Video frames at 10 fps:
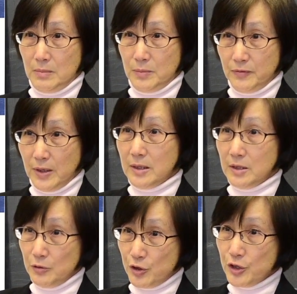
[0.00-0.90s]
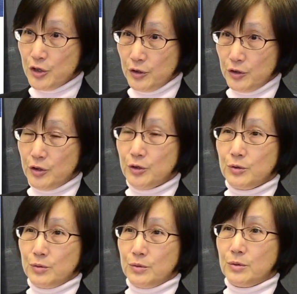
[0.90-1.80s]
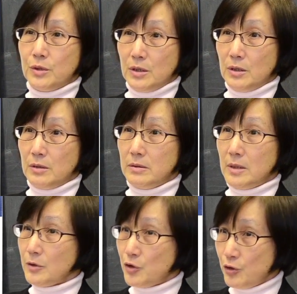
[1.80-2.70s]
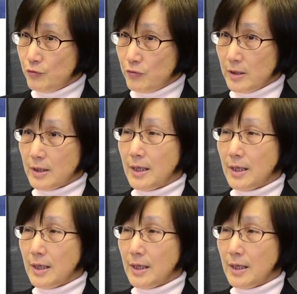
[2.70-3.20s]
providing nutrition to young children.